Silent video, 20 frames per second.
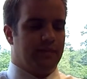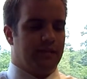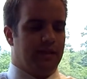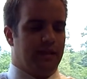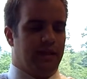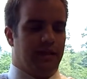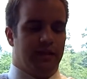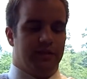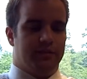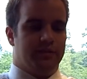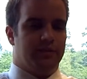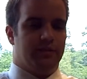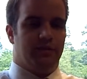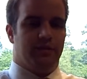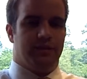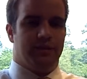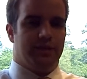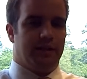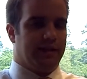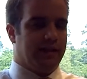And as soon
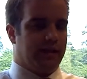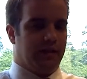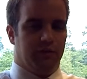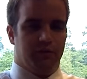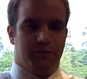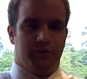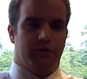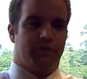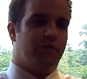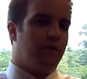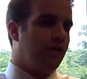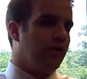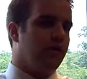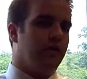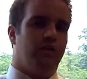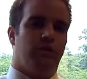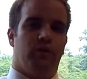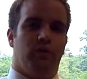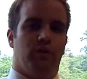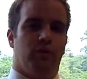as, like I was referring
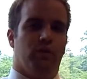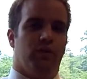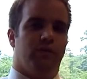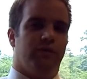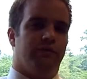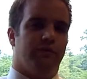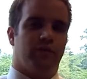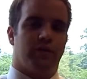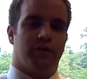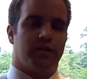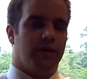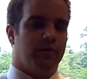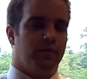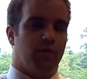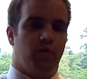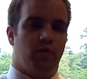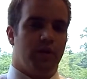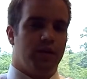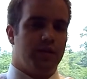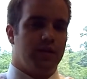to in the first couple
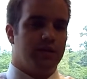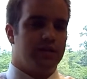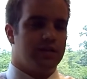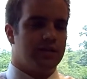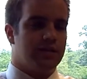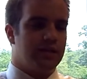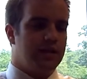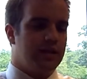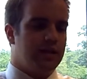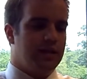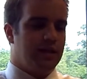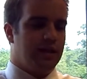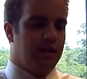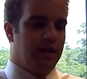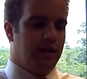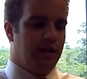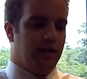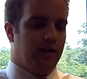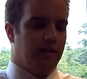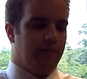weeks,
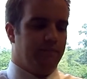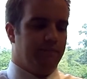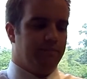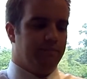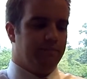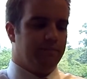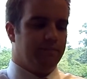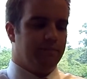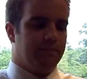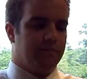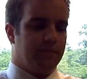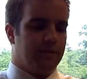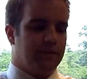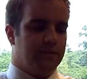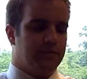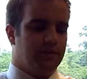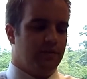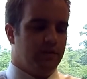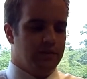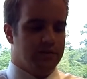as
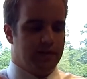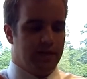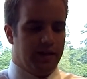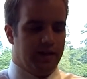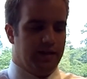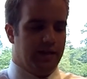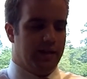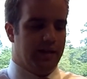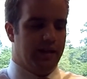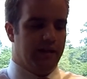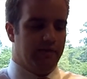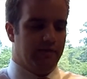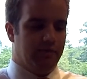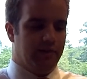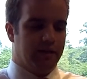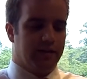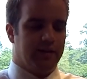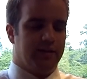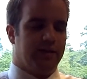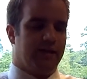soon as I
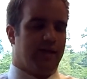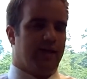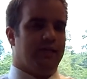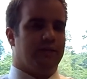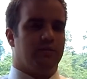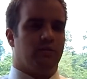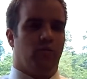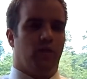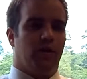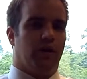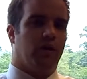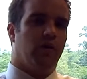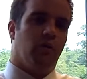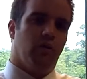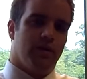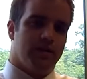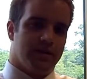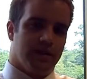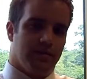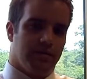recognized where it
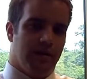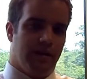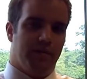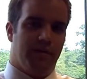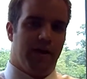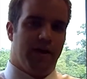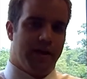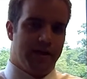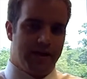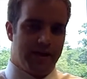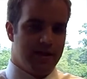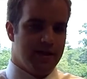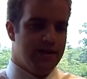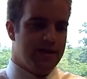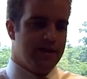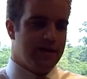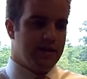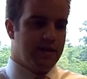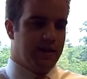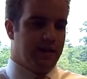was on my body,
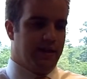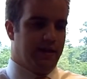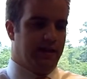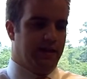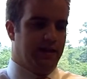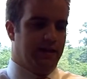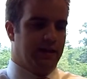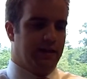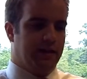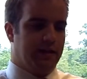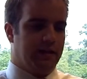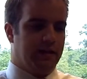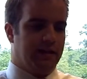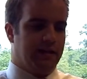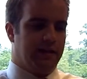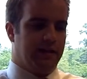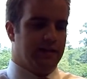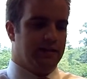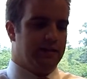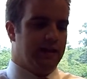
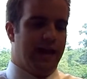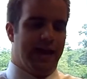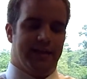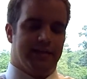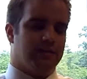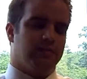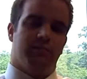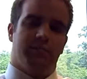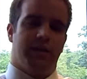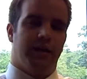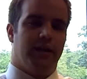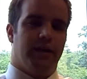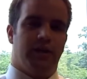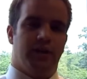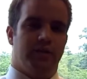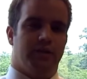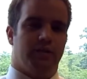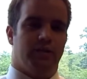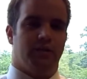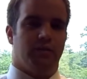it hasn't been an
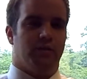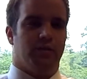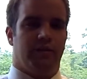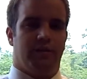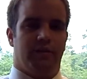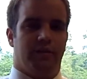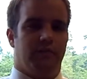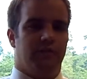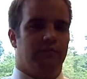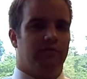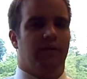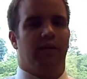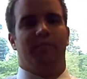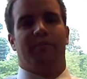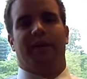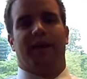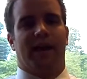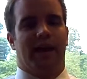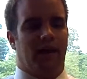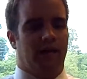issue with it
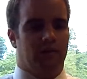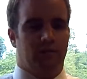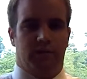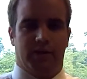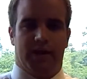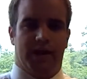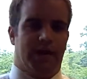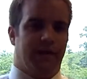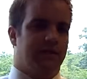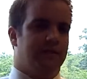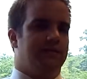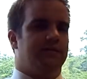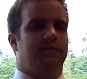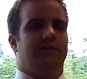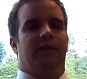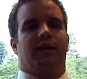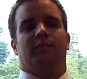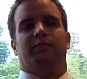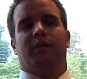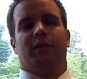ripping out when I
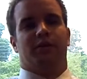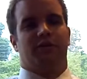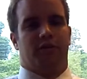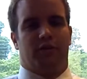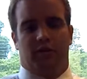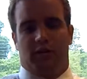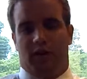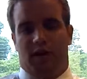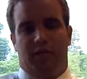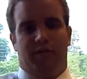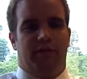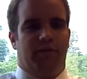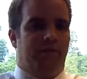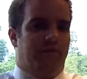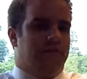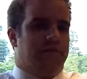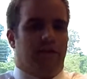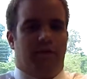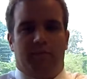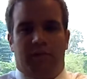take my shirt off if
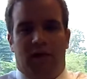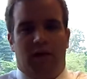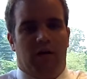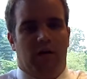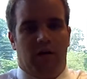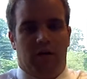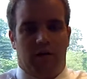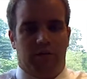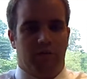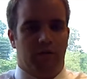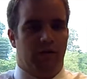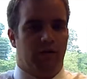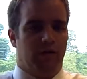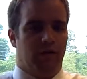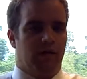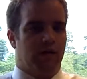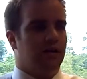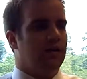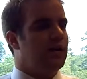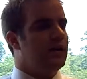it's on my arm, or